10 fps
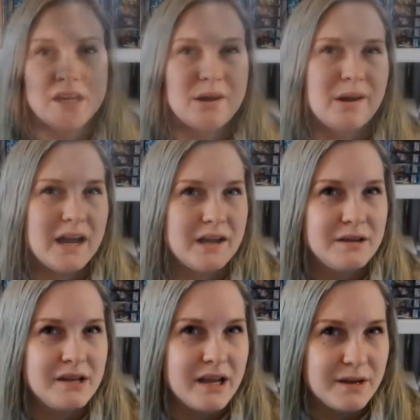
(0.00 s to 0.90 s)
Now,
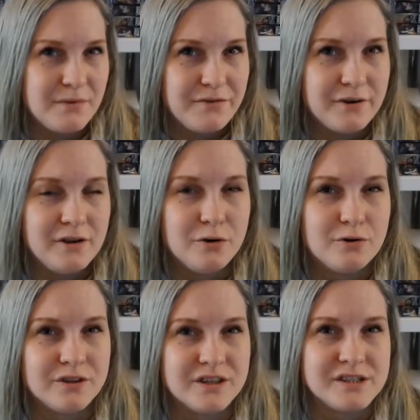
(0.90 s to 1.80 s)
I am a fairly
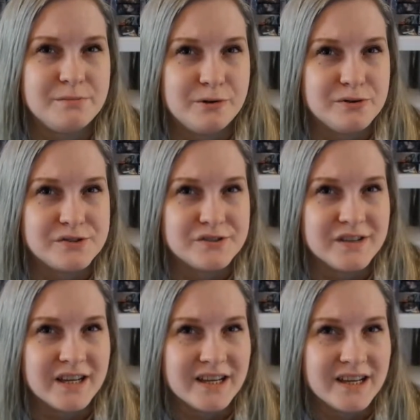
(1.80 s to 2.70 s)
organized
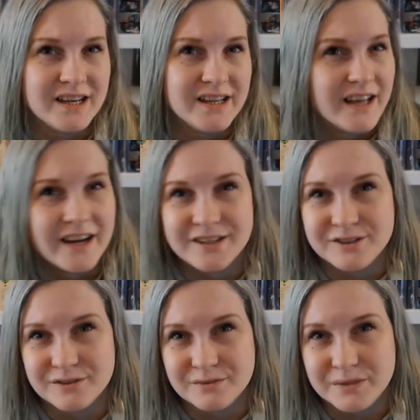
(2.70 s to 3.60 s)
person and I like
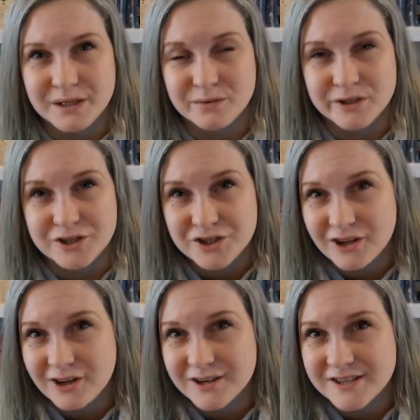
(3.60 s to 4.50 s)
to be the one in
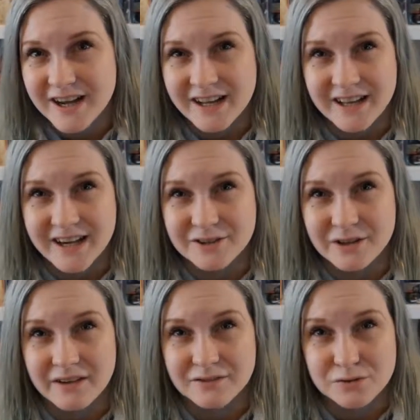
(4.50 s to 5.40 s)
charge, I like
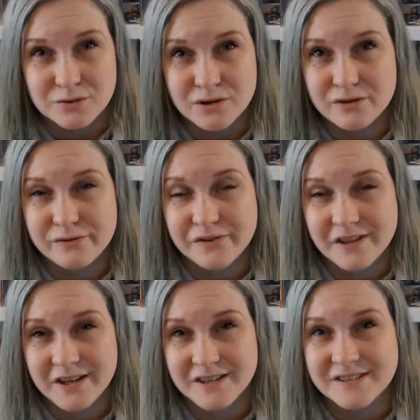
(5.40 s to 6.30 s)
to have control over
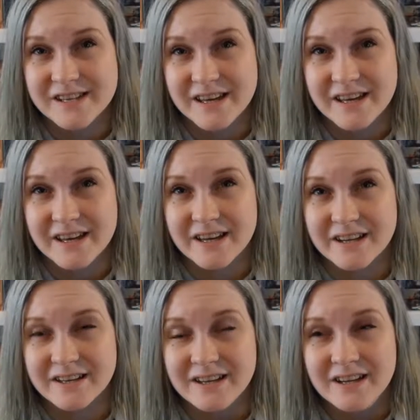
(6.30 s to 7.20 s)
things,
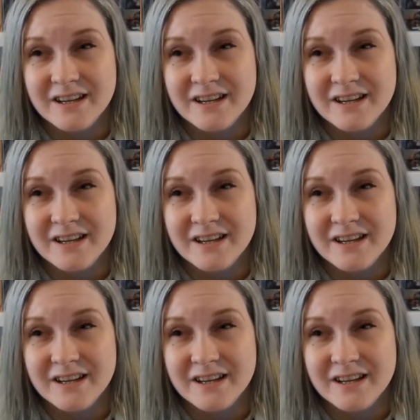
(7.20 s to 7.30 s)
and